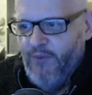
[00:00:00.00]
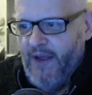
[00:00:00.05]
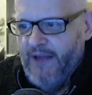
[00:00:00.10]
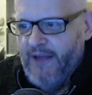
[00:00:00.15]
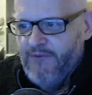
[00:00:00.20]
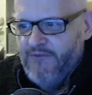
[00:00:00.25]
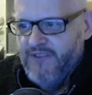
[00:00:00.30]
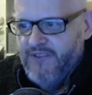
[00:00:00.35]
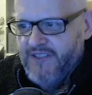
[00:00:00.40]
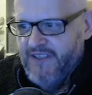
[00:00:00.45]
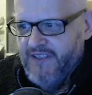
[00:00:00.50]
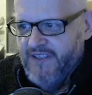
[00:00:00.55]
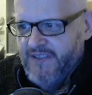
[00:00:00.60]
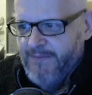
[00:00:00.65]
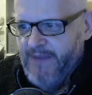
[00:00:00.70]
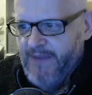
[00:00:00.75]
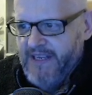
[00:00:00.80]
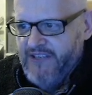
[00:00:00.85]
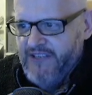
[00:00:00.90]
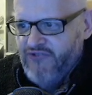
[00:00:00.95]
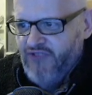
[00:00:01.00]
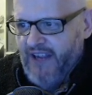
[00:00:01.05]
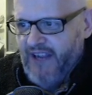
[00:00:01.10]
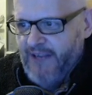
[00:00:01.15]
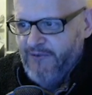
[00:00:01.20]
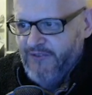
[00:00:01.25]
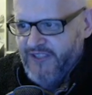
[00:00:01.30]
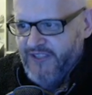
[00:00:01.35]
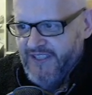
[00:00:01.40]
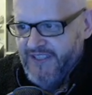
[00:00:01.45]
Wowzers, me
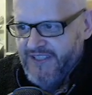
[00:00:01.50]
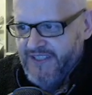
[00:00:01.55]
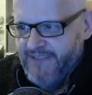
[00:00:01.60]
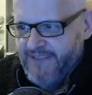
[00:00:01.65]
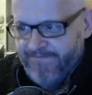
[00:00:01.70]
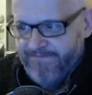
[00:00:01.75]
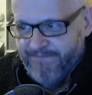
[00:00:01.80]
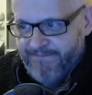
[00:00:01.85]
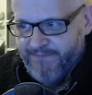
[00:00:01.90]
trousers.